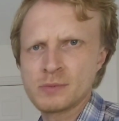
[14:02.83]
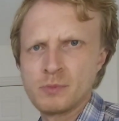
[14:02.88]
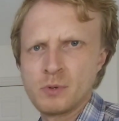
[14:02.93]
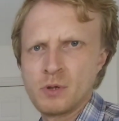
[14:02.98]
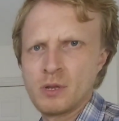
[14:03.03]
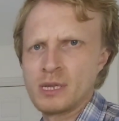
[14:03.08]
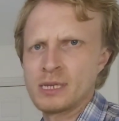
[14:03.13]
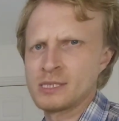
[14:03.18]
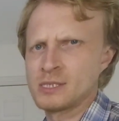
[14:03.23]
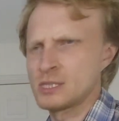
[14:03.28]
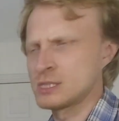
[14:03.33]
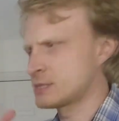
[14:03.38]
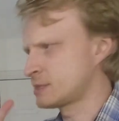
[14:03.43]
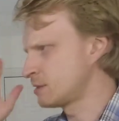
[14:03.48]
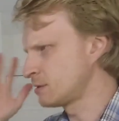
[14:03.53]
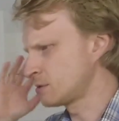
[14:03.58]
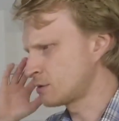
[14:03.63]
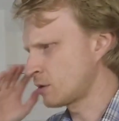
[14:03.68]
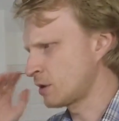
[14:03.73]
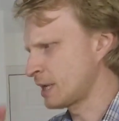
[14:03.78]
is small and
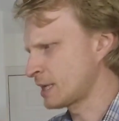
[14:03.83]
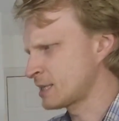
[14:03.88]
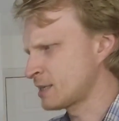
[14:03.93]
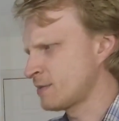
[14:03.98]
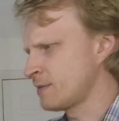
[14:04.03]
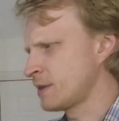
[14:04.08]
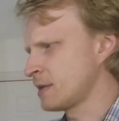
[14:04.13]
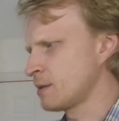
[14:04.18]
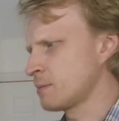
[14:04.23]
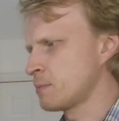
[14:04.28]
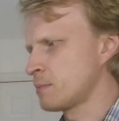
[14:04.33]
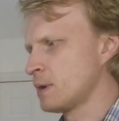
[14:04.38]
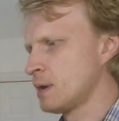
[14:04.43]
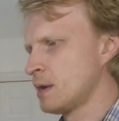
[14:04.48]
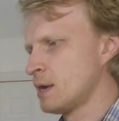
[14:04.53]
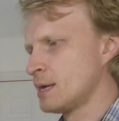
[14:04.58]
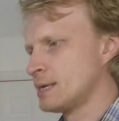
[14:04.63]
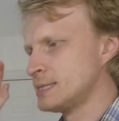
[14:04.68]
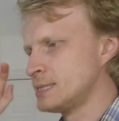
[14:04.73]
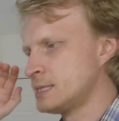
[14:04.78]
just connecting the
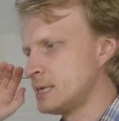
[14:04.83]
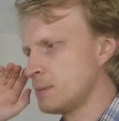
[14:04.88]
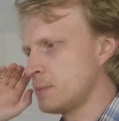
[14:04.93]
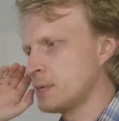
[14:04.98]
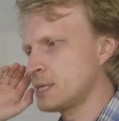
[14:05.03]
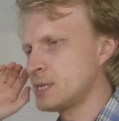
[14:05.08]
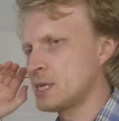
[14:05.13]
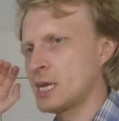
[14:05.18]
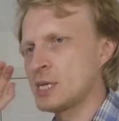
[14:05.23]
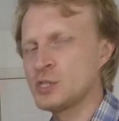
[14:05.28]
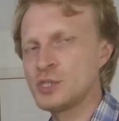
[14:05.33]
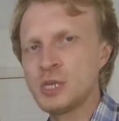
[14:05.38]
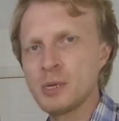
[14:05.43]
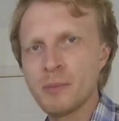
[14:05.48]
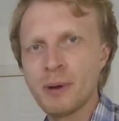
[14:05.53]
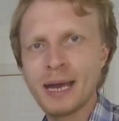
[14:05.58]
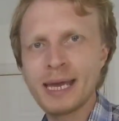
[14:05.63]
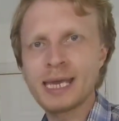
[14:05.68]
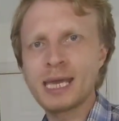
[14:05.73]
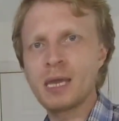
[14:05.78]
dummy
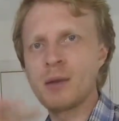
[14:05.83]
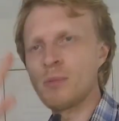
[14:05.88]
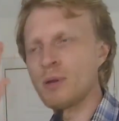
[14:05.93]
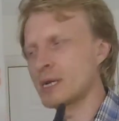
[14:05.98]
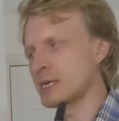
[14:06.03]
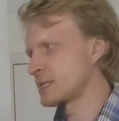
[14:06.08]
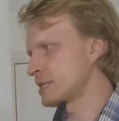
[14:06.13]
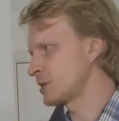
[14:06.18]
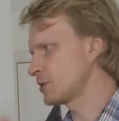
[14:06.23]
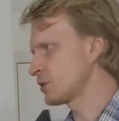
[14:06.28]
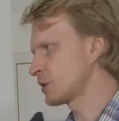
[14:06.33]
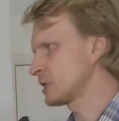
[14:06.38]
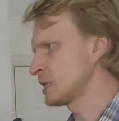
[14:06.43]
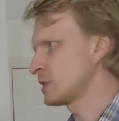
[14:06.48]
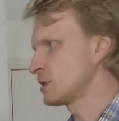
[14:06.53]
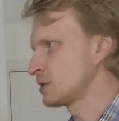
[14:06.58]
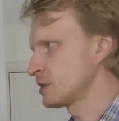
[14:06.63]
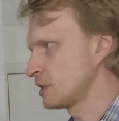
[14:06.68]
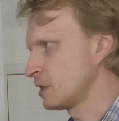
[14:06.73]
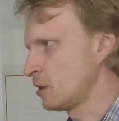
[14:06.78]
HDMI cable, etc,
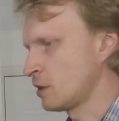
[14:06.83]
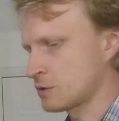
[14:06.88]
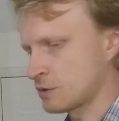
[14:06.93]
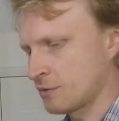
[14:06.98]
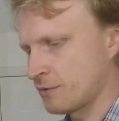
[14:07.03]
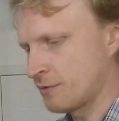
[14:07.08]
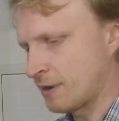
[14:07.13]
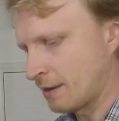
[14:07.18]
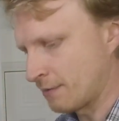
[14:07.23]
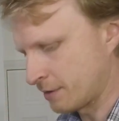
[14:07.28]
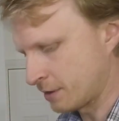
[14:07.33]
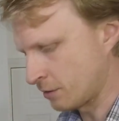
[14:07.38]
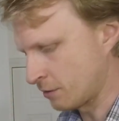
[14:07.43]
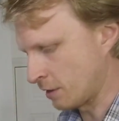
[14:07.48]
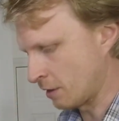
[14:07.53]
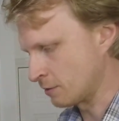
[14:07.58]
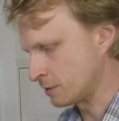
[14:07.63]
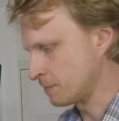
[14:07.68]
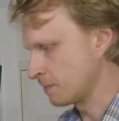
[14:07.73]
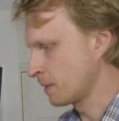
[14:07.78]
etc. There's a lot of faffing
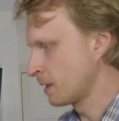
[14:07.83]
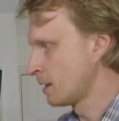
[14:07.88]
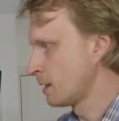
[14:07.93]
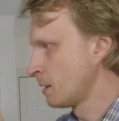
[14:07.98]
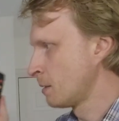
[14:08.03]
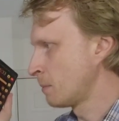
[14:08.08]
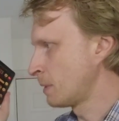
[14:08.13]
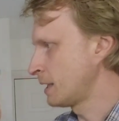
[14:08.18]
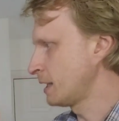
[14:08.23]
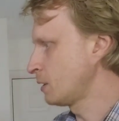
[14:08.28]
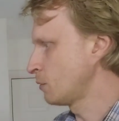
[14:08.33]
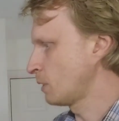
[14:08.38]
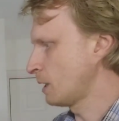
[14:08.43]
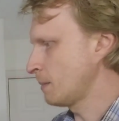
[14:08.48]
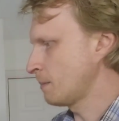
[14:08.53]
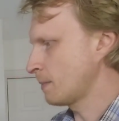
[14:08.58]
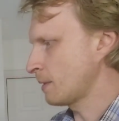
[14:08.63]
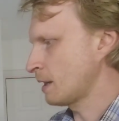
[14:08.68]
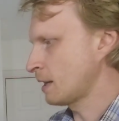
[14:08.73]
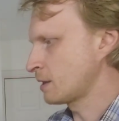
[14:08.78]
around. But
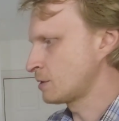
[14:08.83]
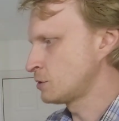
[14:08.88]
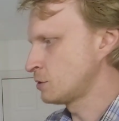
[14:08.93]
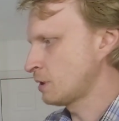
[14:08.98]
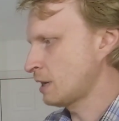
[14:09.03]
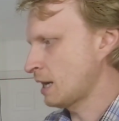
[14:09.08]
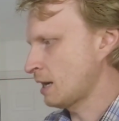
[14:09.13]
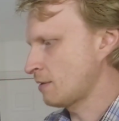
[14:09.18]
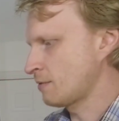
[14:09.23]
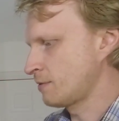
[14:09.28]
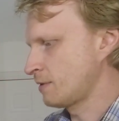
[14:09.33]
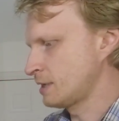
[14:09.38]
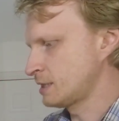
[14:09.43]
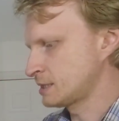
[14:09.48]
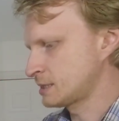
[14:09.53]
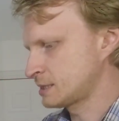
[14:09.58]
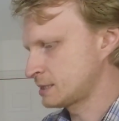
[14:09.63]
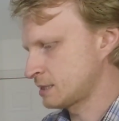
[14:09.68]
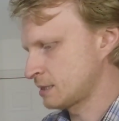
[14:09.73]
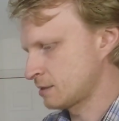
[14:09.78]
anyway, I do have
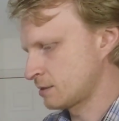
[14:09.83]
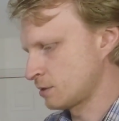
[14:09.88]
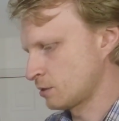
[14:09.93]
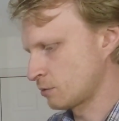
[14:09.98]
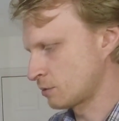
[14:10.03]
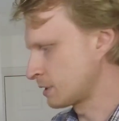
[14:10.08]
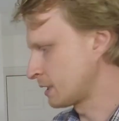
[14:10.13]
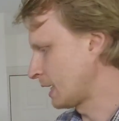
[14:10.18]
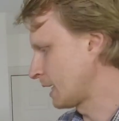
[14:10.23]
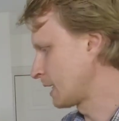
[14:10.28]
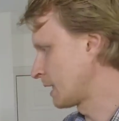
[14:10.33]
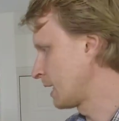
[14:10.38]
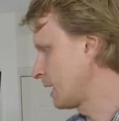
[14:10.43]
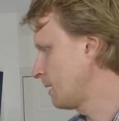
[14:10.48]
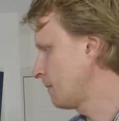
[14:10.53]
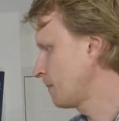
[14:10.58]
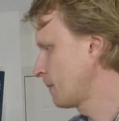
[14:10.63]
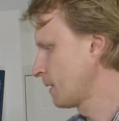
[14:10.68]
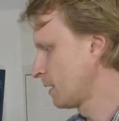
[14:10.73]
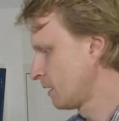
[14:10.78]
this Note 9
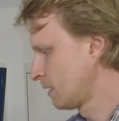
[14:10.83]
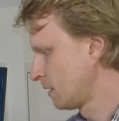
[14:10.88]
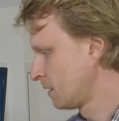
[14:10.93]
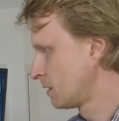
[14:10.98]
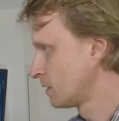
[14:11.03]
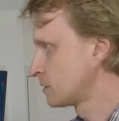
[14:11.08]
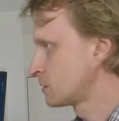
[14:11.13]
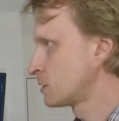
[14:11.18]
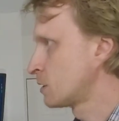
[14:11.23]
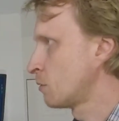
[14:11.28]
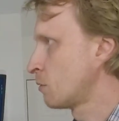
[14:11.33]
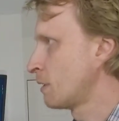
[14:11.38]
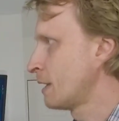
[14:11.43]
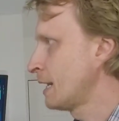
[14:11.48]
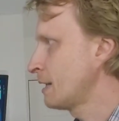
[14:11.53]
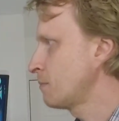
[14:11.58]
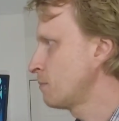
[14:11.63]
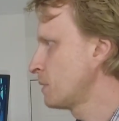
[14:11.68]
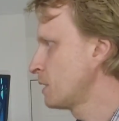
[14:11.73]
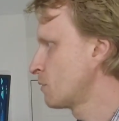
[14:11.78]
here. So
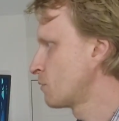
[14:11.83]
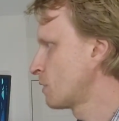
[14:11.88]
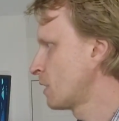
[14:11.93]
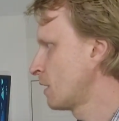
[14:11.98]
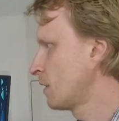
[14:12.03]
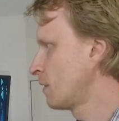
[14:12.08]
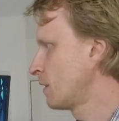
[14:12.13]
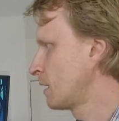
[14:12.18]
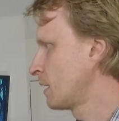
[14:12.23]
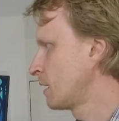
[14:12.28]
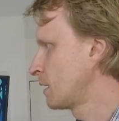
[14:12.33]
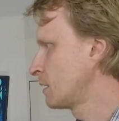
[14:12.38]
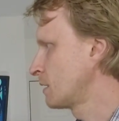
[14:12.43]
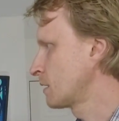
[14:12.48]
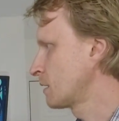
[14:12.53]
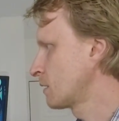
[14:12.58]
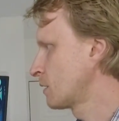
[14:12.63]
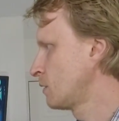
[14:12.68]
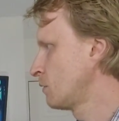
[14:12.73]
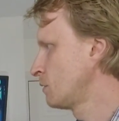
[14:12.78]
let me run the
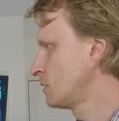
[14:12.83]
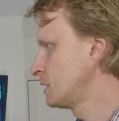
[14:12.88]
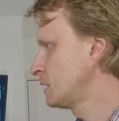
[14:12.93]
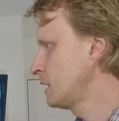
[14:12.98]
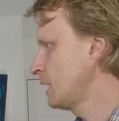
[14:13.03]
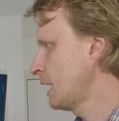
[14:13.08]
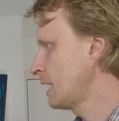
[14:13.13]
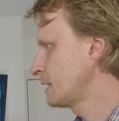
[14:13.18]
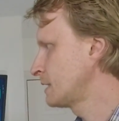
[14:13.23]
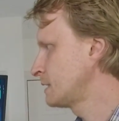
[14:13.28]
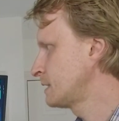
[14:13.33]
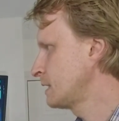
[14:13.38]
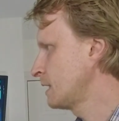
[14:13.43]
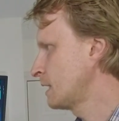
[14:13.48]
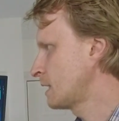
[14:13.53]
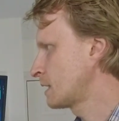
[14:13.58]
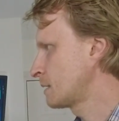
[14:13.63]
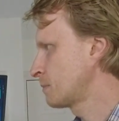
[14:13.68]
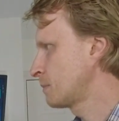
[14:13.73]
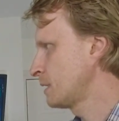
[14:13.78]

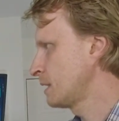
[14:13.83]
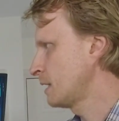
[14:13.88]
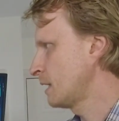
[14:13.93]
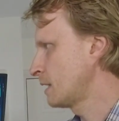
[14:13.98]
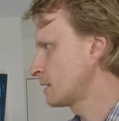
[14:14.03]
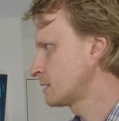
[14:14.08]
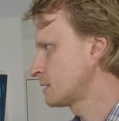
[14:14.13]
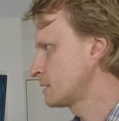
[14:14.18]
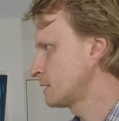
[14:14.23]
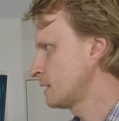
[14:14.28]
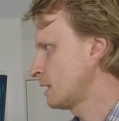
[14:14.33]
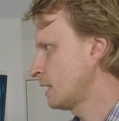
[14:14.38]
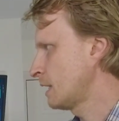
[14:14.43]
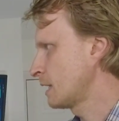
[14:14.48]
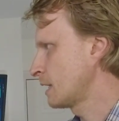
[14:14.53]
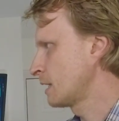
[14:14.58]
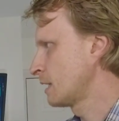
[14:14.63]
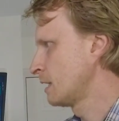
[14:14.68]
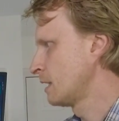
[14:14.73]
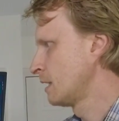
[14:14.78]

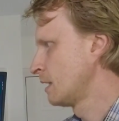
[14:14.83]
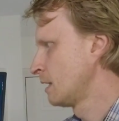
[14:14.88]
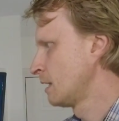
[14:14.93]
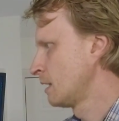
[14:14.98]
QTSCRPRCI,